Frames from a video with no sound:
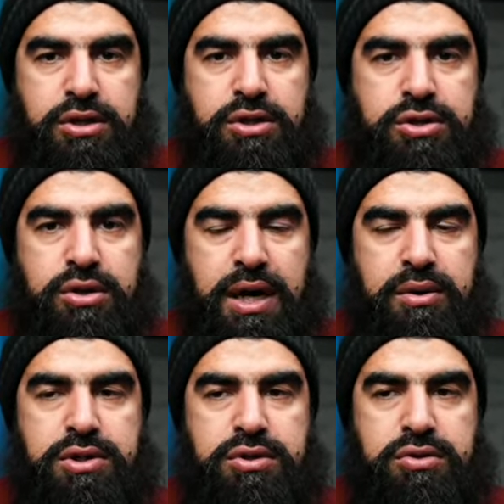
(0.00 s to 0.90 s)
so
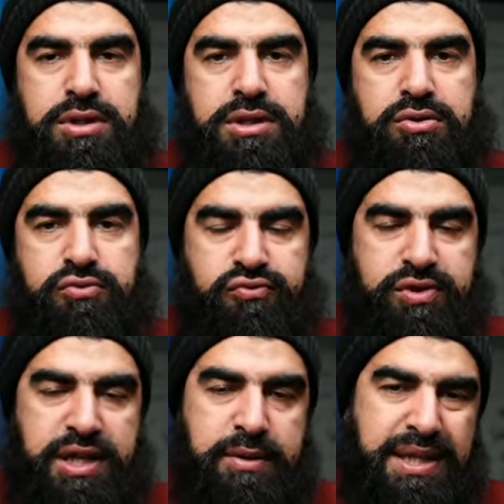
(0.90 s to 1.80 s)
our students
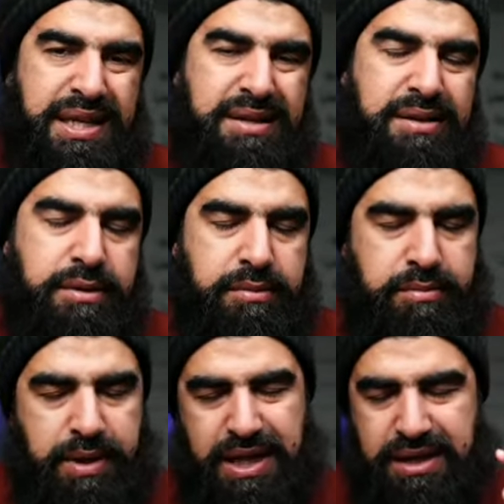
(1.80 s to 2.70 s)
really, by the end of
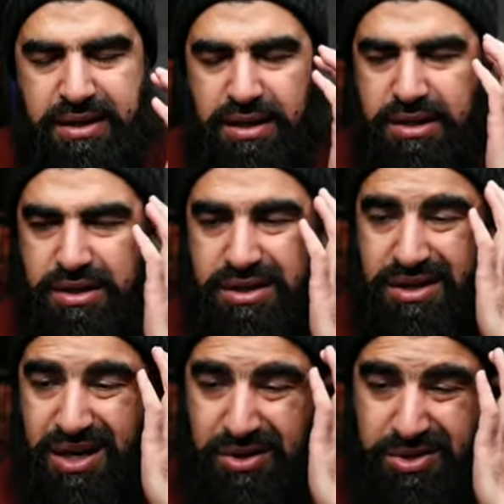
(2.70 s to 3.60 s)
by the end of the third
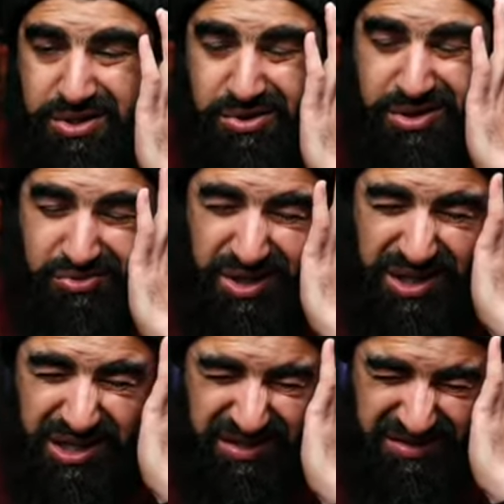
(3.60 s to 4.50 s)
year, our students
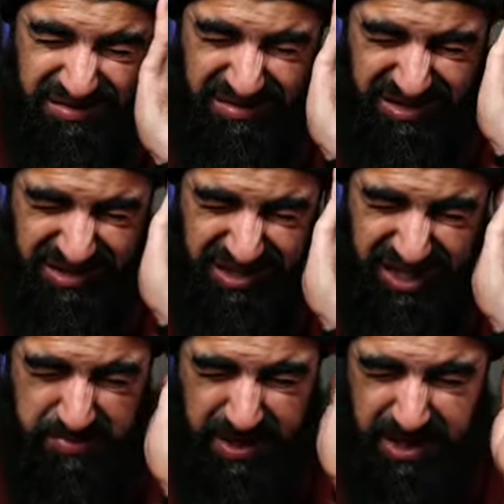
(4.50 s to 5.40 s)
really can
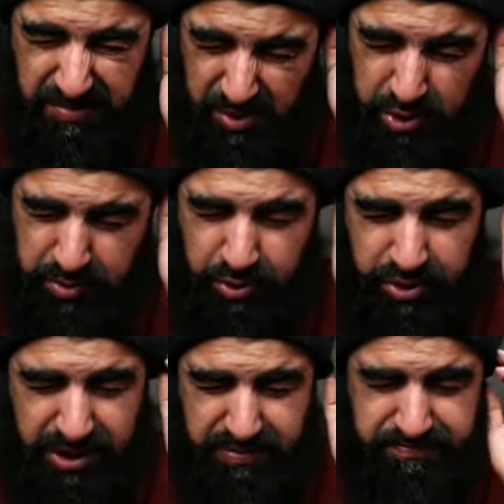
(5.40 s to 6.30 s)
can pick up most
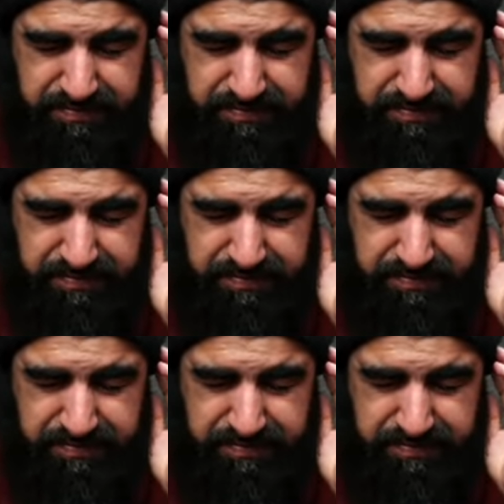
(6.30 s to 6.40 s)
books and